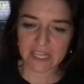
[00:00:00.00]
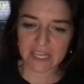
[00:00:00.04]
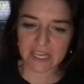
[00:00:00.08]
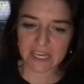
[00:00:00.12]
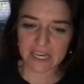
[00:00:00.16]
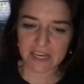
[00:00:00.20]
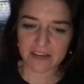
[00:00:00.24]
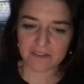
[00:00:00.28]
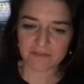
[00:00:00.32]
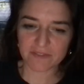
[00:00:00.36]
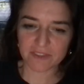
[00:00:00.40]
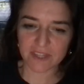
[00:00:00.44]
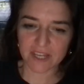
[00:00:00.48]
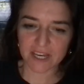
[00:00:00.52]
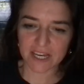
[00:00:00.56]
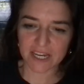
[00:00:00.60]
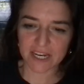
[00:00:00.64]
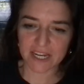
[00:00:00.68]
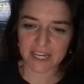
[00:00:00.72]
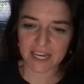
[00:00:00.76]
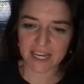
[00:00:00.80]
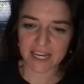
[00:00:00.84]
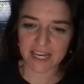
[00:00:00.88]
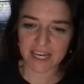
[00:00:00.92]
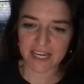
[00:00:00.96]
have
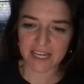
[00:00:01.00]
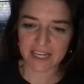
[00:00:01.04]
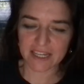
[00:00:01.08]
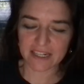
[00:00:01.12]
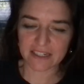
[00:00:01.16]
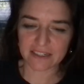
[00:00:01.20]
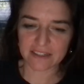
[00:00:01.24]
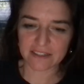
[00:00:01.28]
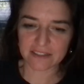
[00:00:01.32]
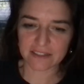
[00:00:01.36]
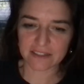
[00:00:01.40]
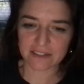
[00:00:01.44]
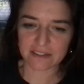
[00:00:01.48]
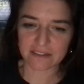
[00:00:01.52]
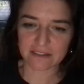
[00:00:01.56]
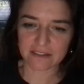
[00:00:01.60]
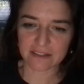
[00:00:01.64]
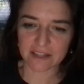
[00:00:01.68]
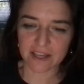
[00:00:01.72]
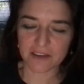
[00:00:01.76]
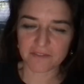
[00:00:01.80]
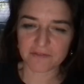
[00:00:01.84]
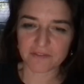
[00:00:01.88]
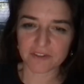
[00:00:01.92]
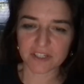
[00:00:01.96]
not had
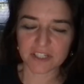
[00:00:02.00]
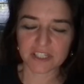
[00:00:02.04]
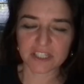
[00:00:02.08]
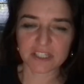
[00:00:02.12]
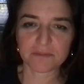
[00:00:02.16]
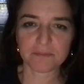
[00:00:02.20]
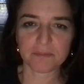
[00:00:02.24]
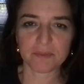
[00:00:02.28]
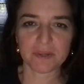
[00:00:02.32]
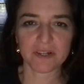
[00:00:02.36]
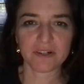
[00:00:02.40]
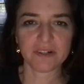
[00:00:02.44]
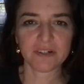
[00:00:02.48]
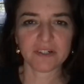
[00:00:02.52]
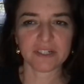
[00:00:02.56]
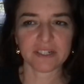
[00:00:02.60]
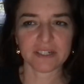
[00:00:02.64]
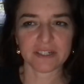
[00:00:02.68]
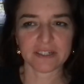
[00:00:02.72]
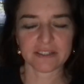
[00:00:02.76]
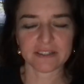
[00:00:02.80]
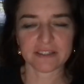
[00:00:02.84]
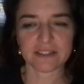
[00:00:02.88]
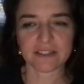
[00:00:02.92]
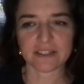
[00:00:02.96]
life
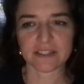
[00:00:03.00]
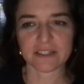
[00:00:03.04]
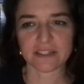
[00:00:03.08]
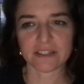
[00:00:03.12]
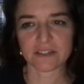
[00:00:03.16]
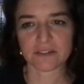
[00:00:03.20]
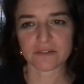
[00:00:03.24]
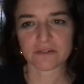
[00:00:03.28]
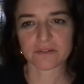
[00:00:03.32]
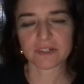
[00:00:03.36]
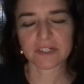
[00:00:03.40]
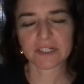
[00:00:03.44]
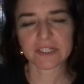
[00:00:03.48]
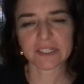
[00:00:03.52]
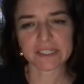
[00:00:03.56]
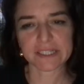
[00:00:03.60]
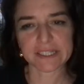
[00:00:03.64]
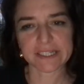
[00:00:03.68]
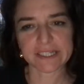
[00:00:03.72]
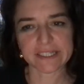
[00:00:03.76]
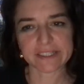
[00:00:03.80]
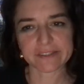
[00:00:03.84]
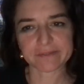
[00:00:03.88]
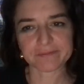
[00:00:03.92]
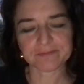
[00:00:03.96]
experiences,
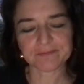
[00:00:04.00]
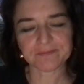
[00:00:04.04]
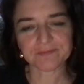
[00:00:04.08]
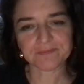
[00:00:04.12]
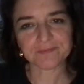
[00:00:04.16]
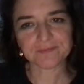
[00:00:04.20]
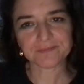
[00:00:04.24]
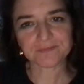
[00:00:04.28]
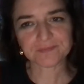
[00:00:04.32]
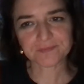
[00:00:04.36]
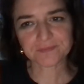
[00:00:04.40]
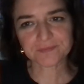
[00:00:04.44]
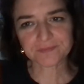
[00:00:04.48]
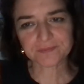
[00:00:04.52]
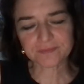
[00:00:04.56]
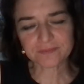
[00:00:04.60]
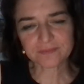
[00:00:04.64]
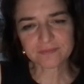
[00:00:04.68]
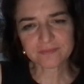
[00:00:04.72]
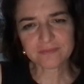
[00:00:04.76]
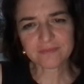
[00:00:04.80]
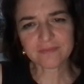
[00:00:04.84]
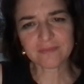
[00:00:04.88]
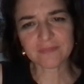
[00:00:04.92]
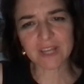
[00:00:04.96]
really.
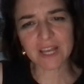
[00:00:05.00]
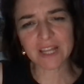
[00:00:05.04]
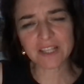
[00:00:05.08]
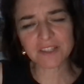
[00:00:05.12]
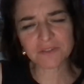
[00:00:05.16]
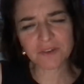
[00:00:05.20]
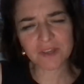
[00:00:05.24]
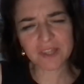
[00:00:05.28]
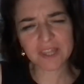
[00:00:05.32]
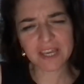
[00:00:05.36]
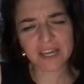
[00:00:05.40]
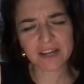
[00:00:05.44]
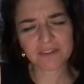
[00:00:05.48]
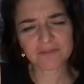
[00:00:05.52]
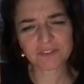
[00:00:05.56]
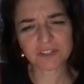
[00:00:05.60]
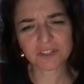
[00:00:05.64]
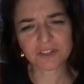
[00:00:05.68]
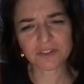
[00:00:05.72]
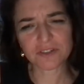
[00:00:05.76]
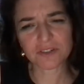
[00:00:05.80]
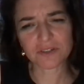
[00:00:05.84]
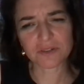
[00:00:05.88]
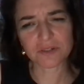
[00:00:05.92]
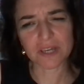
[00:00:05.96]
That's why they have
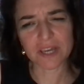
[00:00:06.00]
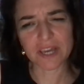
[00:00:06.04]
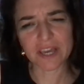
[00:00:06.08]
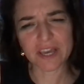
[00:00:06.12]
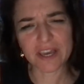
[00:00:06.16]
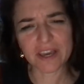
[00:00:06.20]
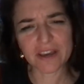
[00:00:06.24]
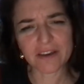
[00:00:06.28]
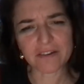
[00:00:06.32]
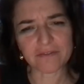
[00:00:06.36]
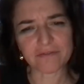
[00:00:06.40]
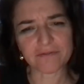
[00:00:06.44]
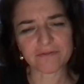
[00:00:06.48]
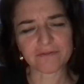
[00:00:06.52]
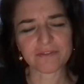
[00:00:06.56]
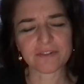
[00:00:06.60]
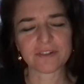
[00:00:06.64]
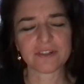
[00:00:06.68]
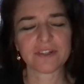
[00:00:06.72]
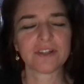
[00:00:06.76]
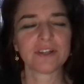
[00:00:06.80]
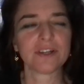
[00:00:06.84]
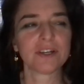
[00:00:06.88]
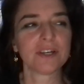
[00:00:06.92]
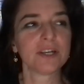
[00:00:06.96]
to use the
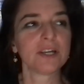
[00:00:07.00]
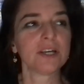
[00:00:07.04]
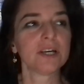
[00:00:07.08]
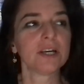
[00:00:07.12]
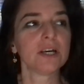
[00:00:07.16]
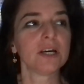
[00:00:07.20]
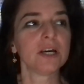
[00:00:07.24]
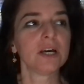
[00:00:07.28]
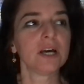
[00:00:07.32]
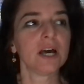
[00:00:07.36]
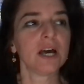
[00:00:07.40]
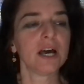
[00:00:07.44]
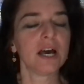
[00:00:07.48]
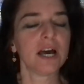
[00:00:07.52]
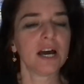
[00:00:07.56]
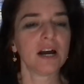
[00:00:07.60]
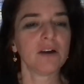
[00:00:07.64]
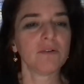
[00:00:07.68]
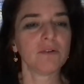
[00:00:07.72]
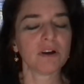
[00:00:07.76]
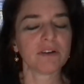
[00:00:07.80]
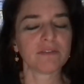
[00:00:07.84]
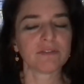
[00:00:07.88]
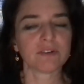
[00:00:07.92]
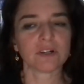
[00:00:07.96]
if.
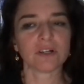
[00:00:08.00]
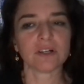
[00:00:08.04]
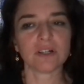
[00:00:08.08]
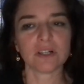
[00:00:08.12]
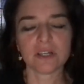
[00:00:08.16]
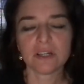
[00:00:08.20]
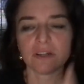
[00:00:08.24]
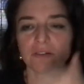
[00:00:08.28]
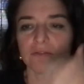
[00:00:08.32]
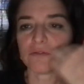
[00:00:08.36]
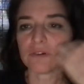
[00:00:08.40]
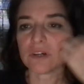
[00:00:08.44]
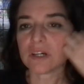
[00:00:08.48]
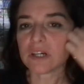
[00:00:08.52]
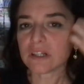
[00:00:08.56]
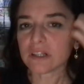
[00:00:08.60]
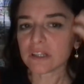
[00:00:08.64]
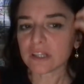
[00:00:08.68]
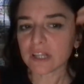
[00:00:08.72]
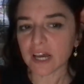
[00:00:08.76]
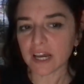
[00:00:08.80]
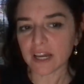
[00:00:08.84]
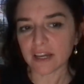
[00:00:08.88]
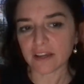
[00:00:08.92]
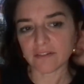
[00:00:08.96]
However, in
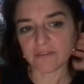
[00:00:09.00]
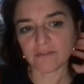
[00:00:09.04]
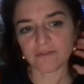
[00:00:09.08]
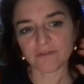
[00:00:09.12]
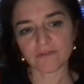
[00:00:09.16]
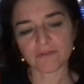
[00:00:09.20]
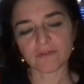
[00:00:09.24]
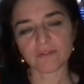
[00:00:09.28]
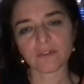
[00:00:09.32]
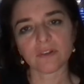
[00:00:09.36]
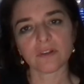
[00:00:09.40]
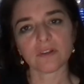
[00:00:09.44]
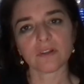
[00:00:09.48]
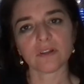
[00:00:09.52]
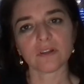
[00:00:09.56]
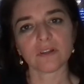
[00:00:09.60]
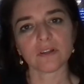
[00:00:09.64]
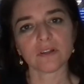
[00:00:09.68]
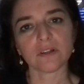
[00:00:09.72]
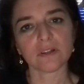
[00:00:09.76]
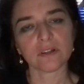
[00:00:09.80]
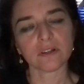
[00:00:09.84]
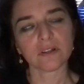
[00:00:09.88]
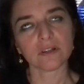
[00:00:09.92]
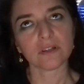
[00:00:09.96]
real life,
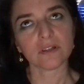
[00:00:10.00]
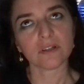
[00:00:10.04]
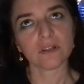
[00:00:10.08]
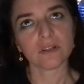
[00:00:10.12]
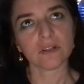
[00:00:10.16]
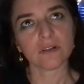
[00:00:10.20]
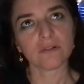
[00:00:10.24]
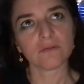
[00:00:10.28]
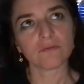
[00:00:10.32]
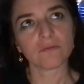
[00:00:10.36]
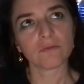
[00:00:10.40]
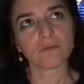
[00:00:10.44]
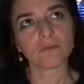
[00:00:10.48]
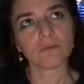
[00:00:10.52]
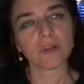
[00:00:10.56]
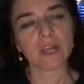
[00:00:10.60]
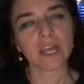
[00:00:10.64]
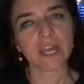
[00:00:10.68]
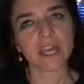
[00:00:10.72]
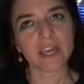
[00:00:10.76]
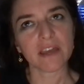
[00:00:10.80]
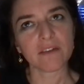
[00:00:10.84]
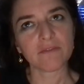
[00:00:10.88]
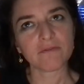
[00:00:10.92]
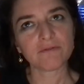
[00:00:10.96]

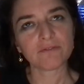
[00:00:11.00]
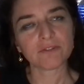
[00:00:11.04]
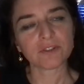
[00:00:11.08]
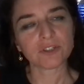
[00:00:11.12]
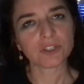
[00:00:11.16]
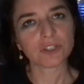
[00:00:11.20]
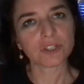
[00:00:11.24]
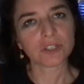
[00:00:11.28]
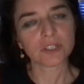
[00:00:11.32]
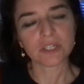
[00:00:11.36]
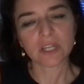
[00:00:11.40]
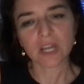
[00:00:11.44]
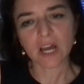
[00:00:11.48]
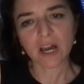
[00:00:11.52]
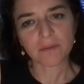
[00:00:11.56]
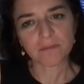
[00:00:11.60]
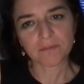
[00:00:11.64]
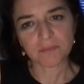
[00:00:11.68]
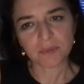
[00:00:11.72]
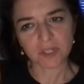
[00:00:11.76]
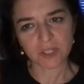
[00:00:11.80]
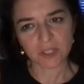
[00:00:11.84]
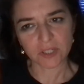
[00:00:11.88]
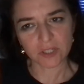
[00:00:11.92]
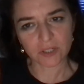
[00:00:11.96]
if should
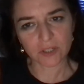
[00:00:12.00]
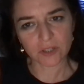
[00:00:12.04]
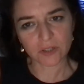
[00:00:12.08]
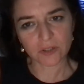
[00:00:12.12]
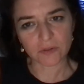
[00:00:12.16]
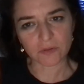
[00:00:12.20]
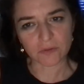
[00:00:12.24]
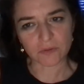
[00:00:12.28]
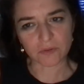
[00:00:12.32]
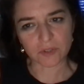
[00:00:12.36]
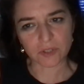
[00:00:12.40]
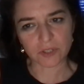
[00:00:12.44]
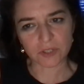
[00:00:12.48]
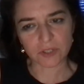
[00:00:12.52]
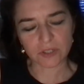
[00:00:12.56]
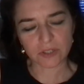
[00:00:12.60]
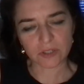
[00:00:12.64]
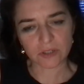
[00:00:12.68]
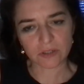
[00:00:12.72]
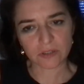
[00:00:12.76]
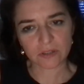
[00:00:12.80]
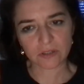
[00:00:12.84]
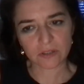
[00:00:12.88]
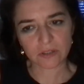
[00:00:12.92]
not be used.